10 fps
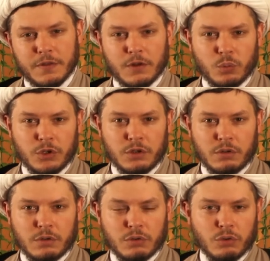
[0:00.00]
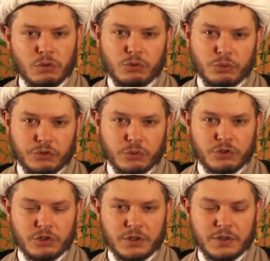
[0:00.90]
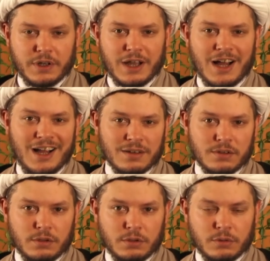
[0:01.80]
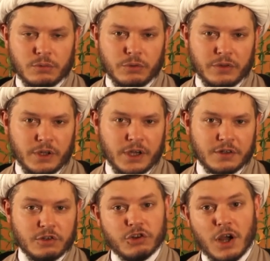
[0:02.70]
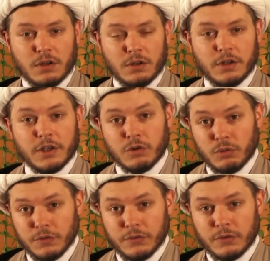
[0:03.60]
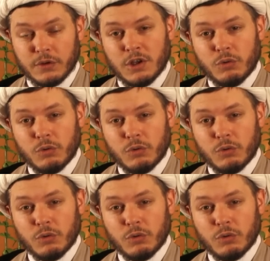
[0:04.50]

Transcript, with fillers: that we learn to associate akhl with light and jahl, ignorance,